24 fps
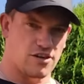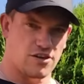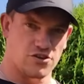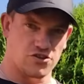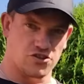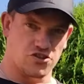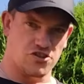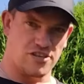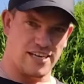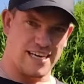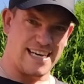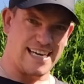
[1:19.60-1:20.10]

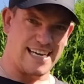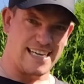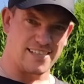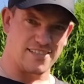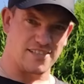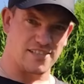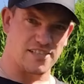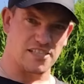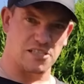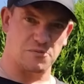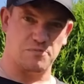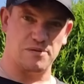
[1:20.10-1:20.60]
So here's
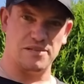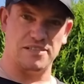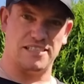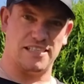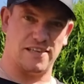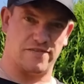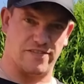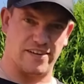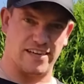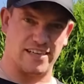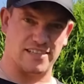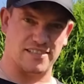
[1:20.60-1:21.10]
the
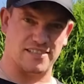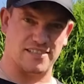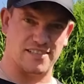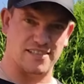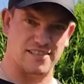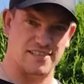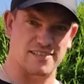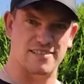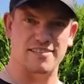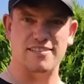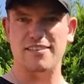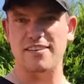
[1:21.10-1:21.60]
specifics
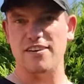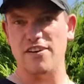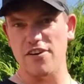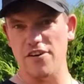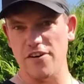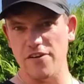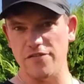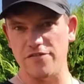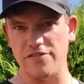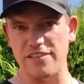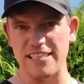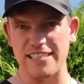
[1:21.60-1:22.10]

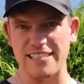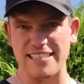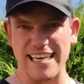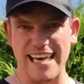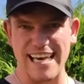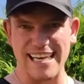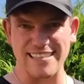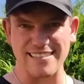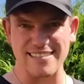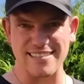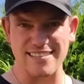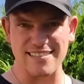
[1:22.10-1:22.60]
of the
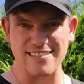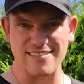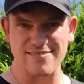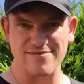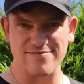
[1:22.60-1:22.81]
tent.